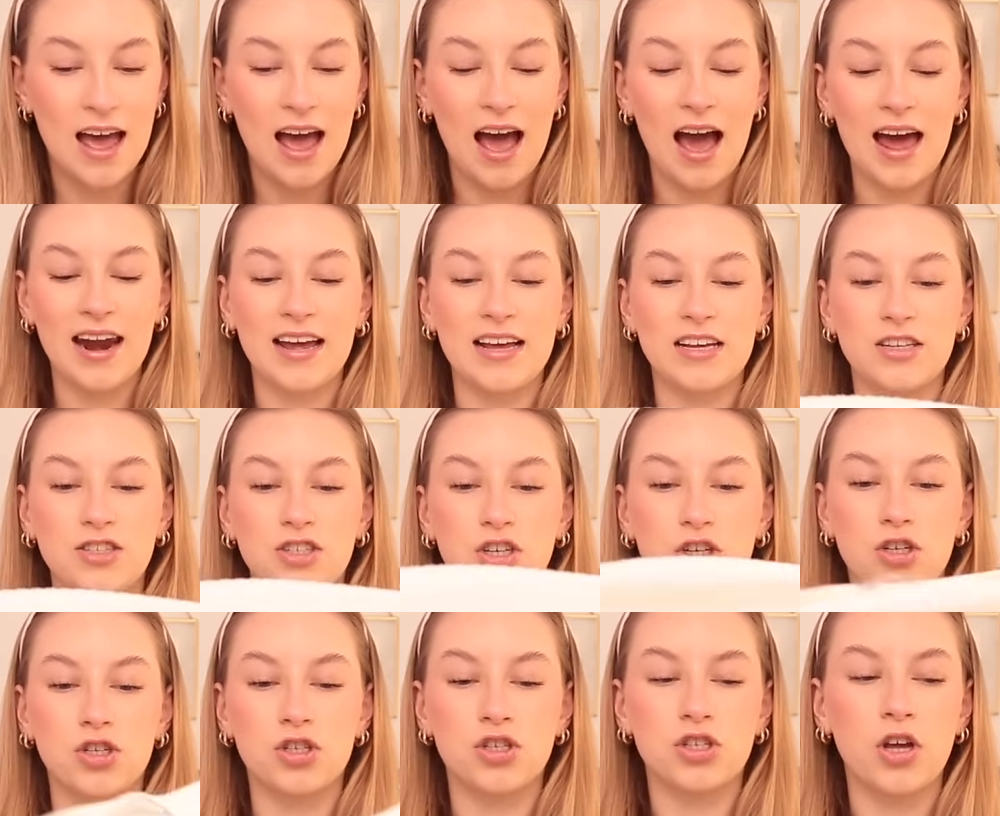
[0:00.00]
And it is
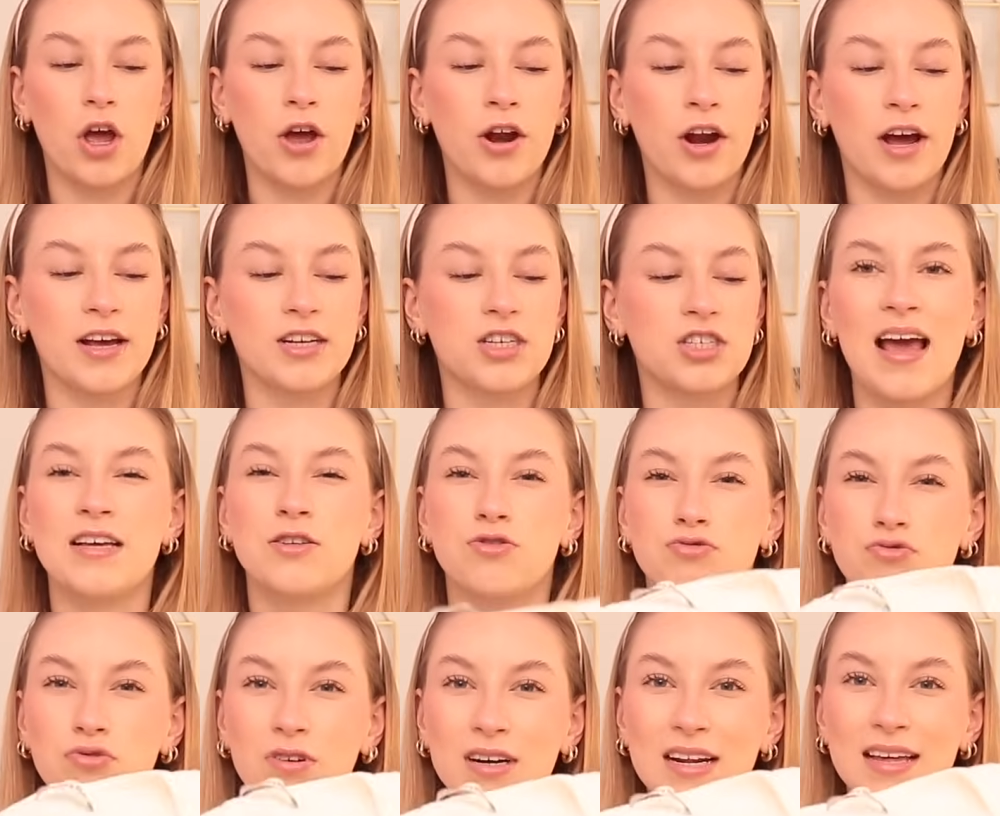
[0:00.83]
just so nice. It's
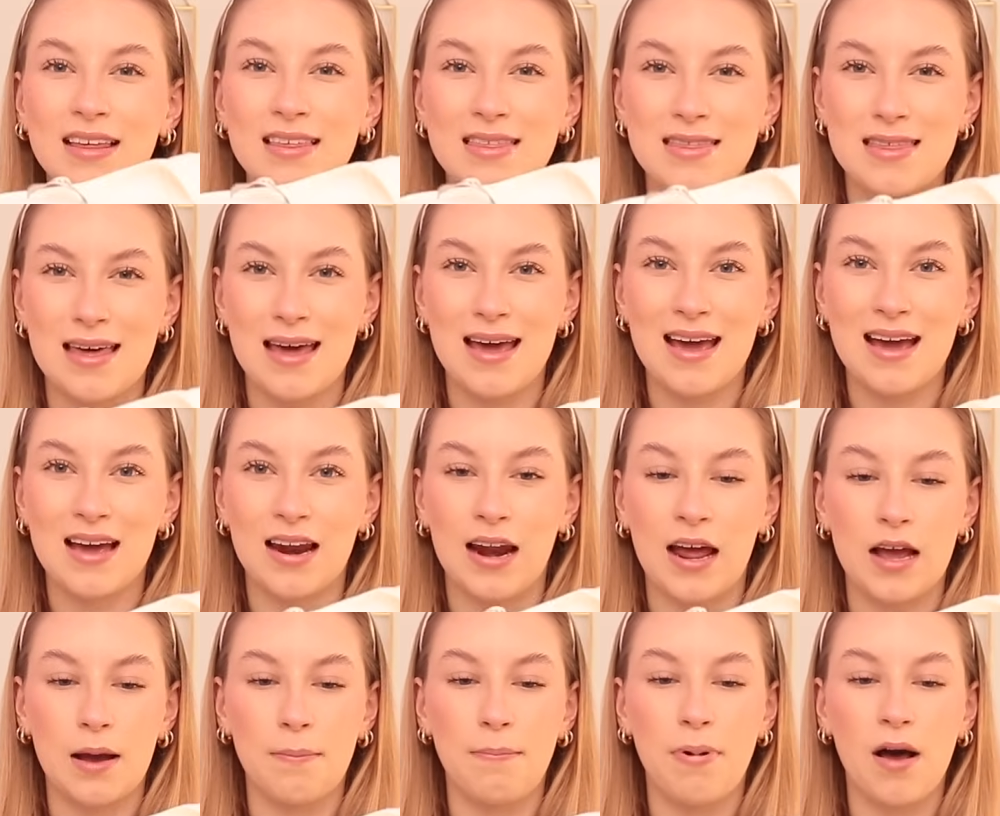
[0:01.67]
really thick,
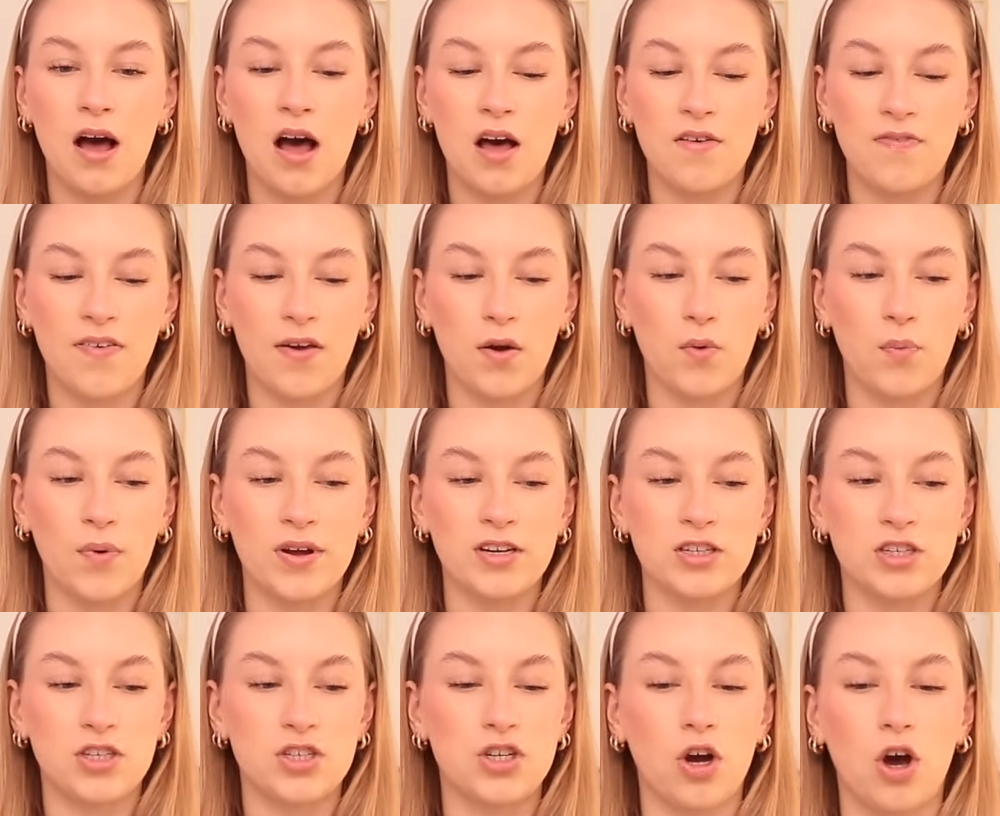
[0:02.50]
like a perfect
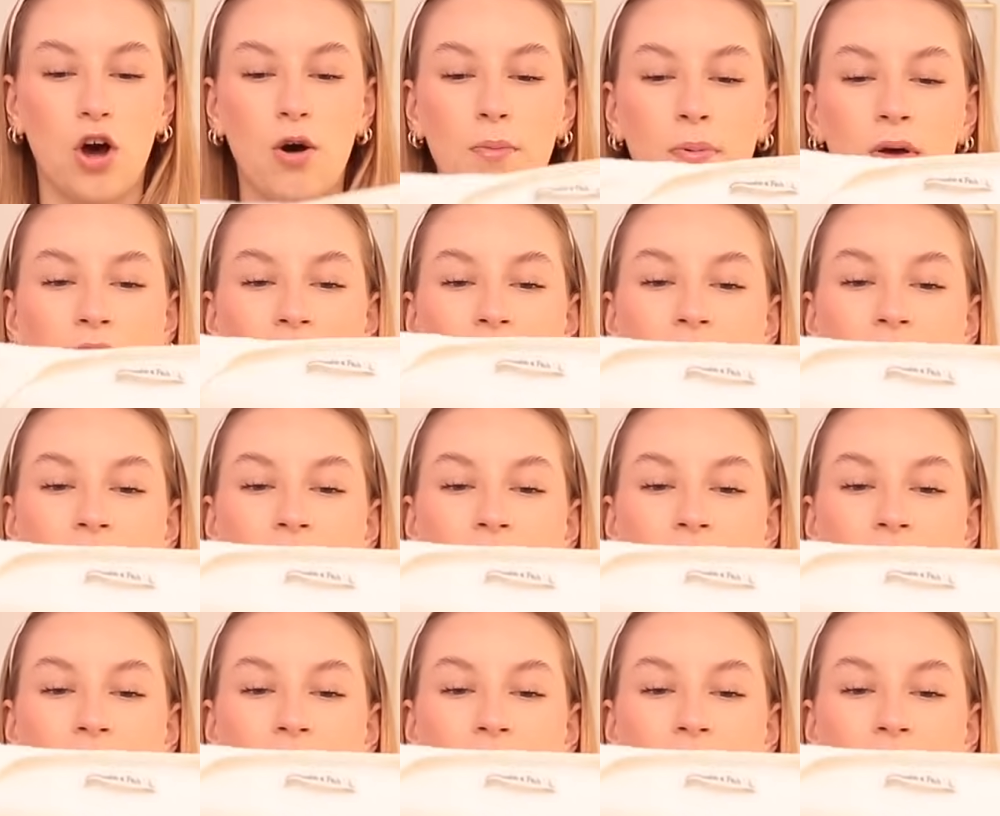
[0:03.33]
winter top.